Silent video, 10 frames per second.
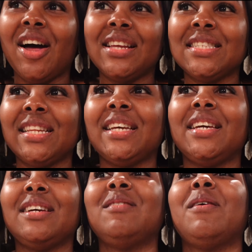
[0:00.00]

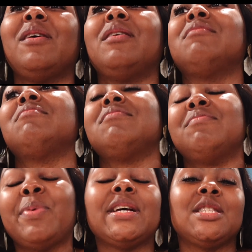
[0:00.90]
Honestly,
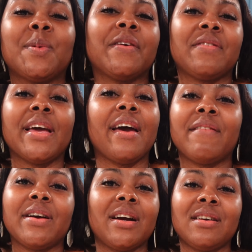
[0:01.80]
best birthday
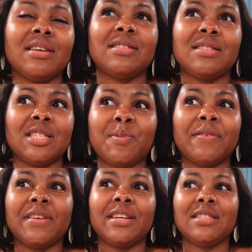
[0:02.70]
ever. It's, this
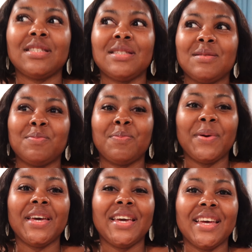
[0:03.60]
birthday has
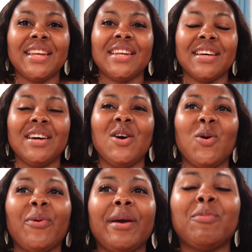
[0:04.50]
been
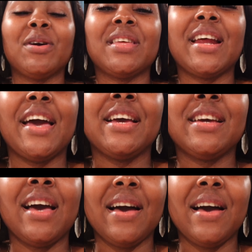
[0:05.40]
way more than I